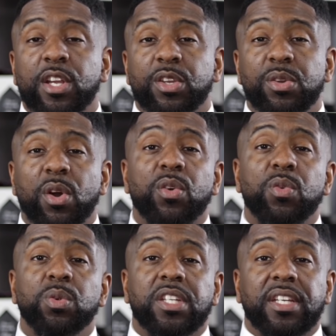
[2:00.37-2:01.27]
you know the
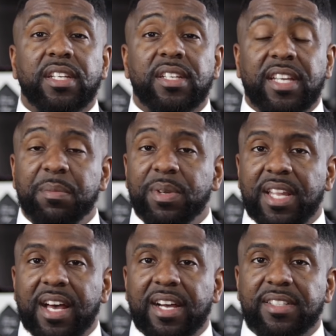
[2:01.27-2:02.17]
routine. Keep it
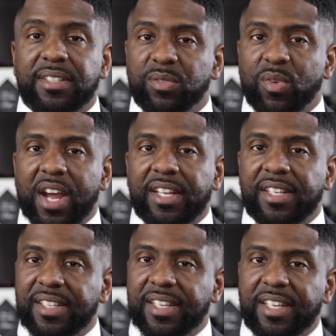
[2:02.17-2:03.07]
locked right
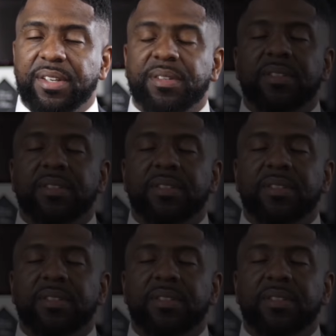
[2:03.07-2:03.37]
here.